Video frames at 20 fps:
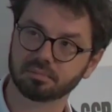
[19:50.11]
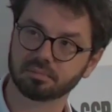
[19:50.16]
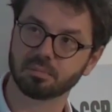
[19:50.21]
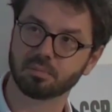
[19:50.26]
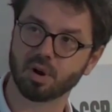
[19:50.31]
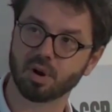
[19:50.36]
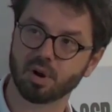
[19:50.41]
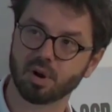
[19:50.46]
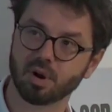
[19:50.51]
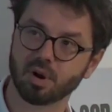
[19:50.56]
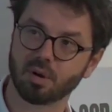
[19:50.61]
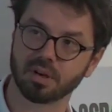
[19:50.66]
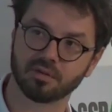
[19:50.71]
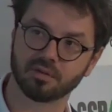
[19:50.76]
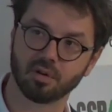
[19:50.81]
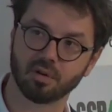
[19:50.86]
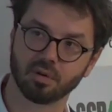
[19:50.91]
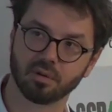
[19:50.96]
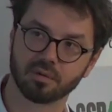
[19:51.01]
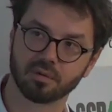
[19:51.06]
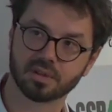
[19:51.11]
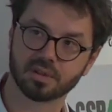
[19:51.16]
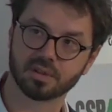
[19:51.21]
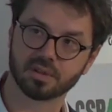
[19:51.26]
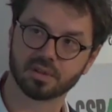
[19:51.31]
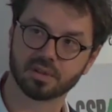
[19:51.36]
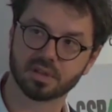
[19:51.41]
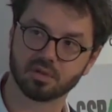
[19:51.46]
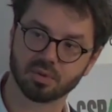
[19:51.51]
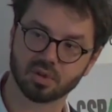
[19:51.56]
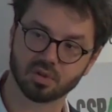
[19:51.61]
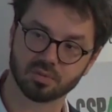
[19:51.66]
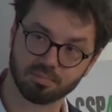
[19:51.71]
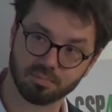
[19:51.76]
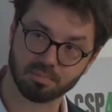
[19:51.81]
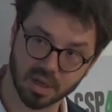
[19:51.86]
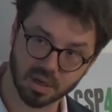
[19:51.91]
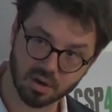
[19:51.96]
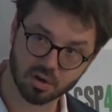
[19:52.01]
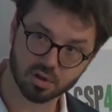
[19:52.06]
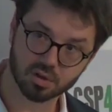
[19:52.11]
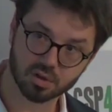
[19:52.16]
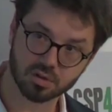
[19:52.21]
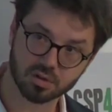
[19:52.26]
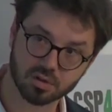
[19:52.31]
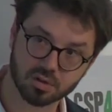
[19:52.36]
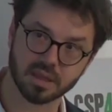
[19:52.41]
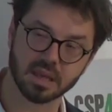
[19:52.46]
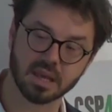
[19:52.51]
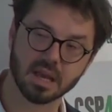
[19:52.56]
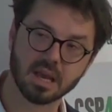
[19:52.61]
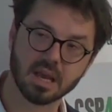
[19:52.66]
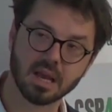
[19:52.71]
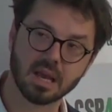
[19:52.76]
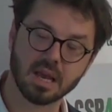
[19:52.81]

prominent fall of CO2 emissions because of the